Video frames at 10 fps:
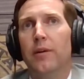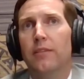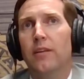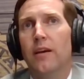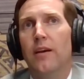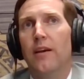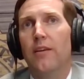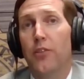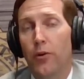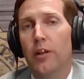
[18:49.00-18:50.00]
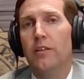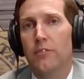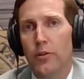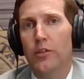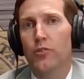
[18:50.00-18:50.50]
But
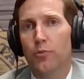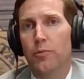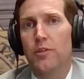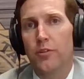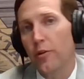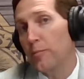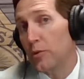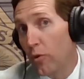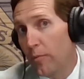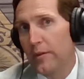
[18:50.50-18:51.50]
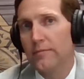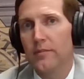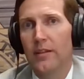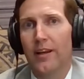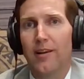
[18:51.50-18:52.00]
30 troopers, 30
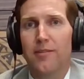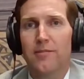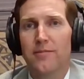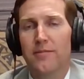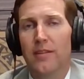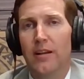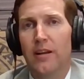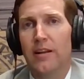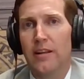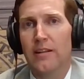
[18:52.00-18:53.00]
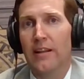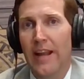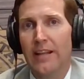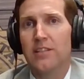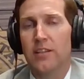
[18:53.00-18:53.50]
patrolmen in
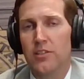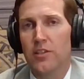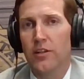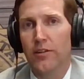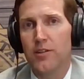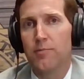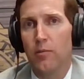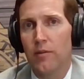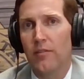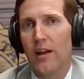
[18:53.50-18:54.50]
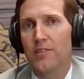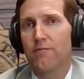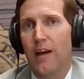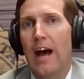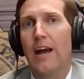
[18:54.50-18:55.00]
86 years, but we've
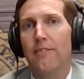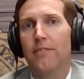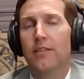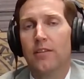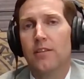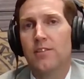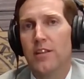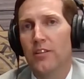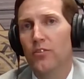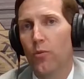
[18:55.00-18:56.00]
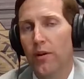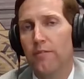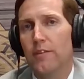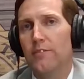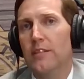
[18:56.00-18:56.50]
lost 5 since
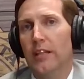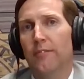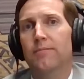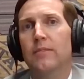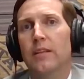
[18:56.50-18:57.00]
2015.